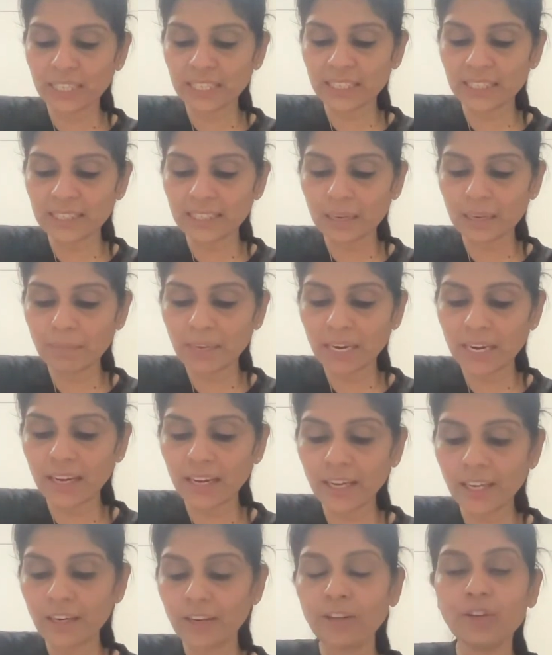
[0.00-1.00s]
enzyme?
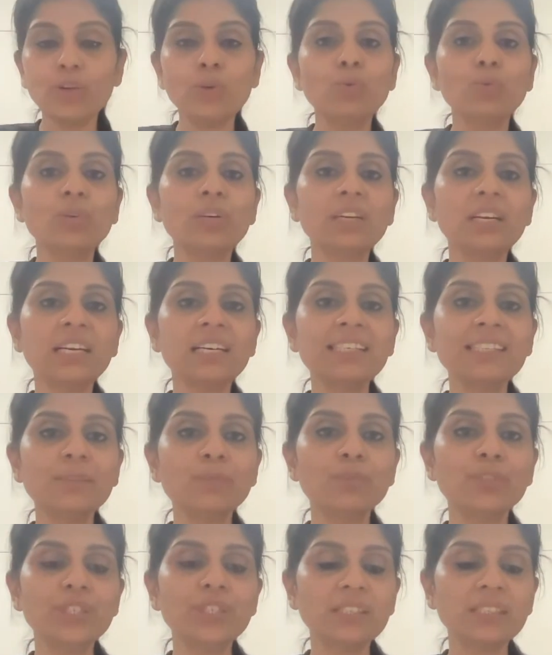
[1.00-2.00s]
Kynureninase,
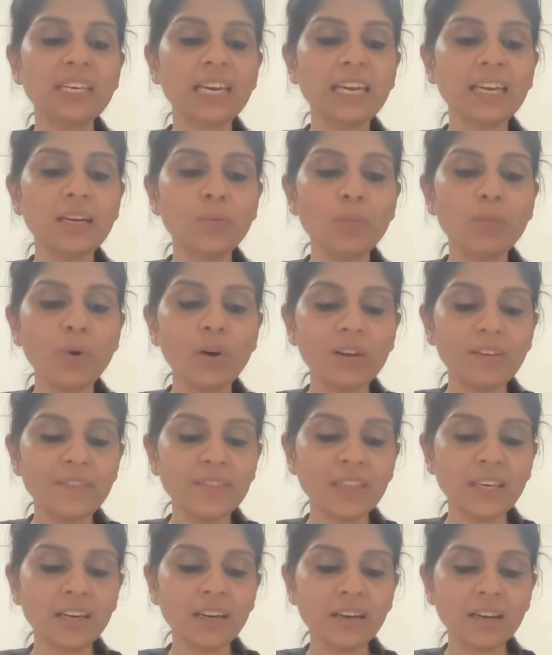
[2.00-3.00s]
which is involved in
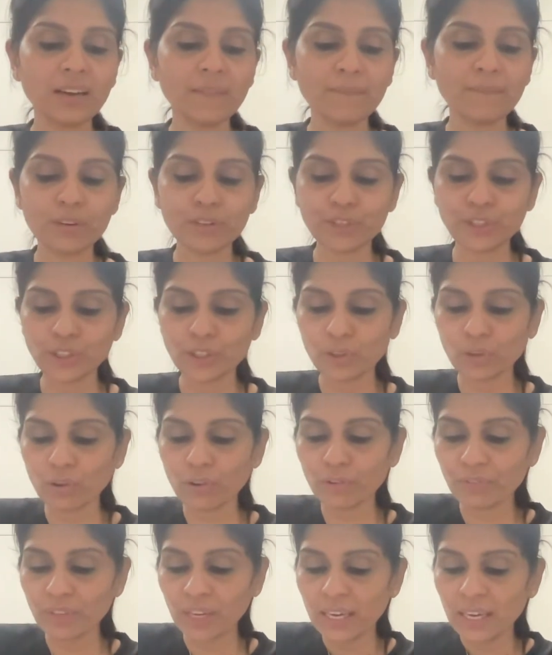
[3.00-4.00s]
the conversion
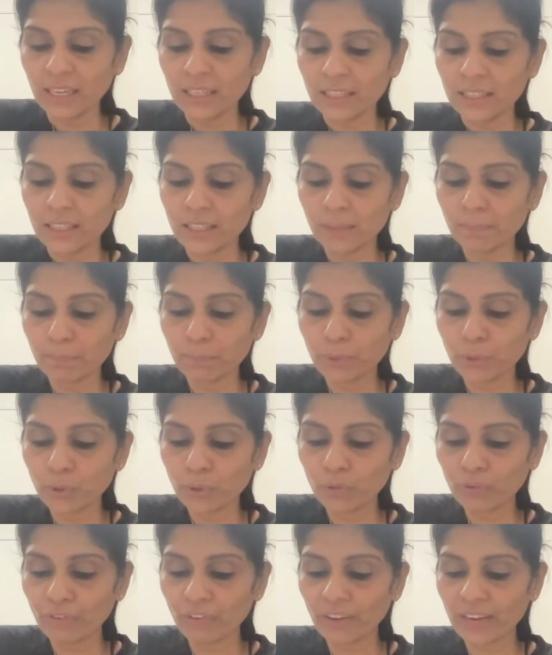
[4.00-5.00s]
of
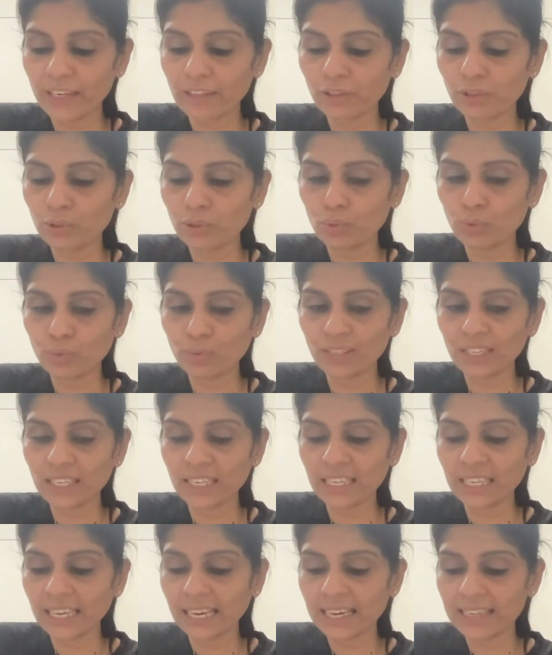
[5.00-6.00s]
tryptophan to
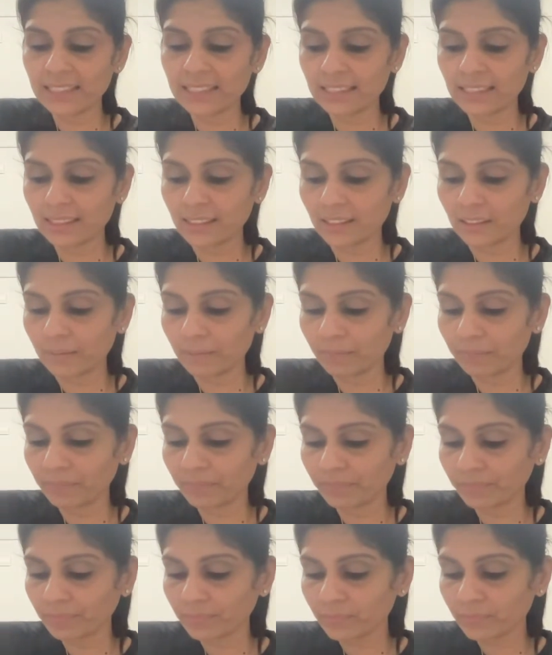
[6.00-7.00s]
niacin.
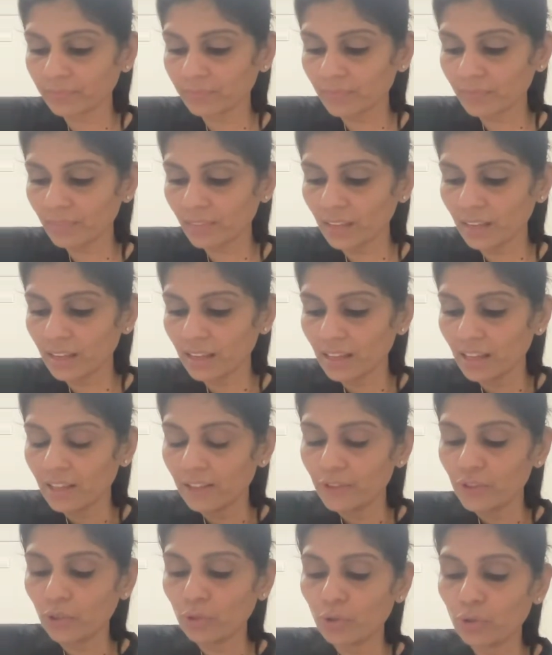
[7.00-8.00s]

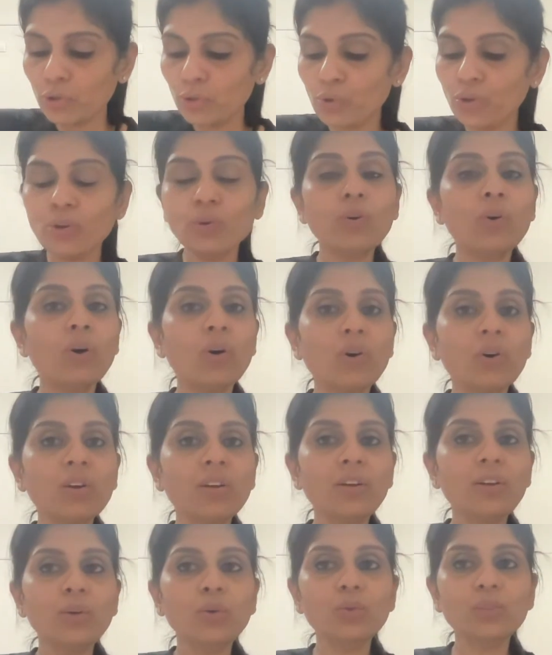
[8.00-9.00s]
So do you all
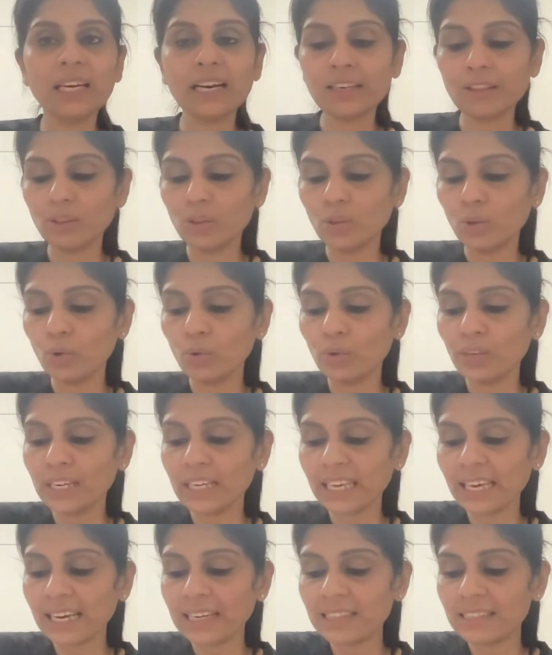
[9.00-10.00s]
know that though
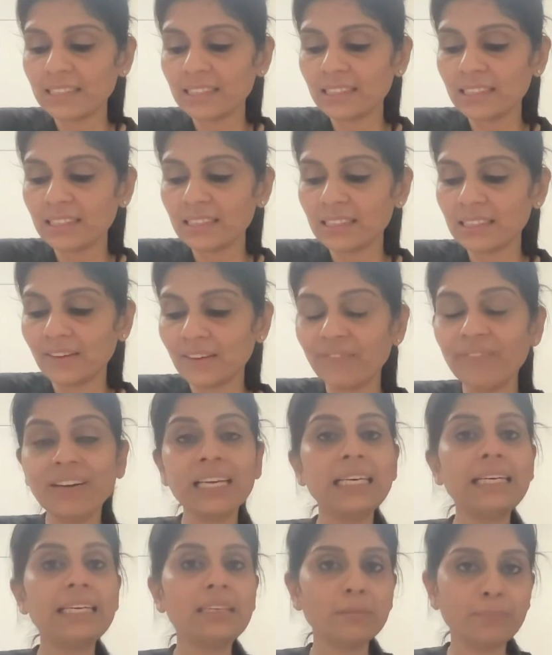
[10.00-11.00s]
niacin is a
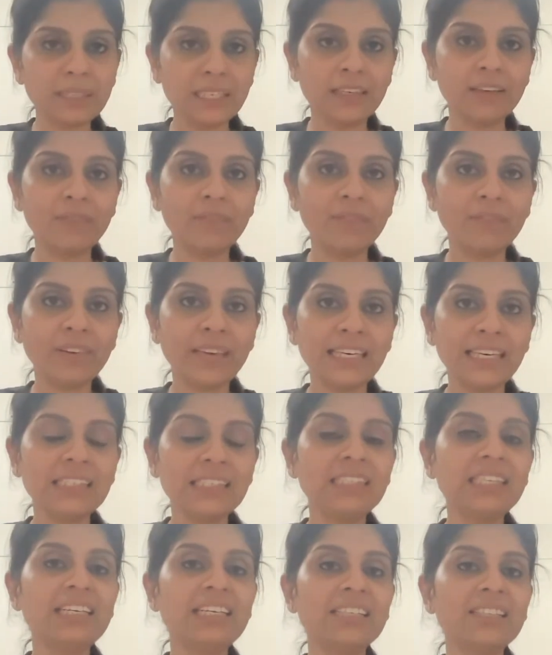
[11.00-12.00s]
vitamin, when I
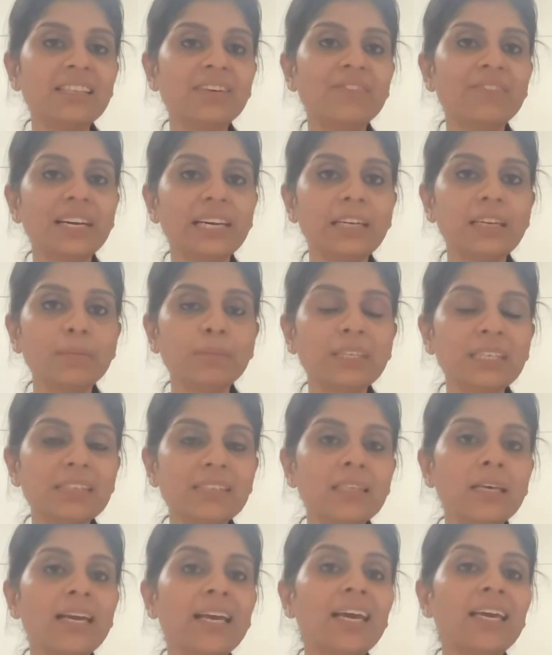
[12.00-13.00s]
say it's a vitamin,
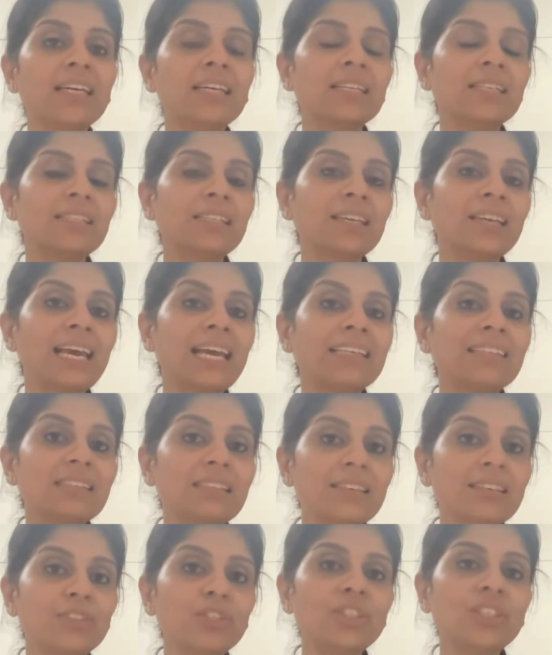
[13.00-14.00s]
it's, a, it's an
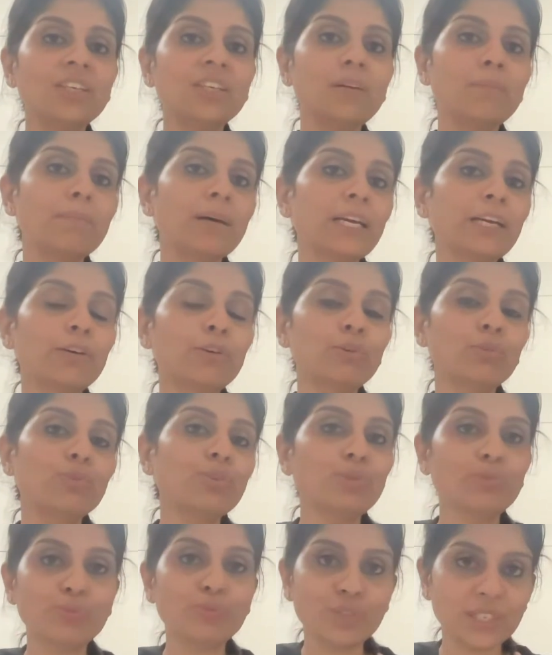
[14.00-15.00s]
essential
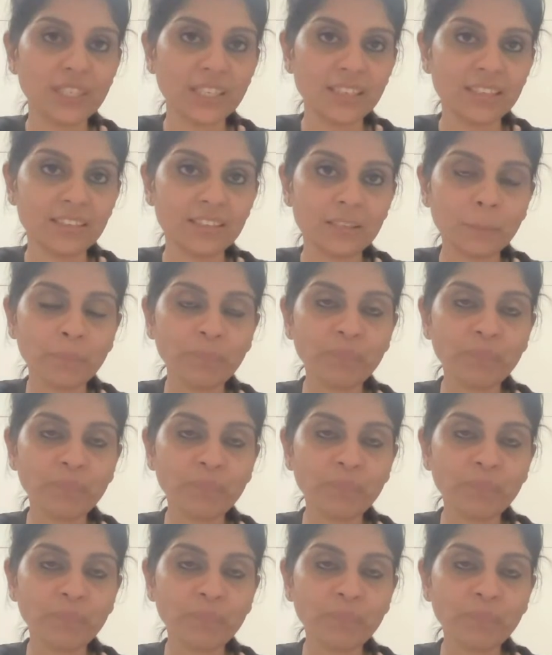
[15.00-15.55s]
micronutrient.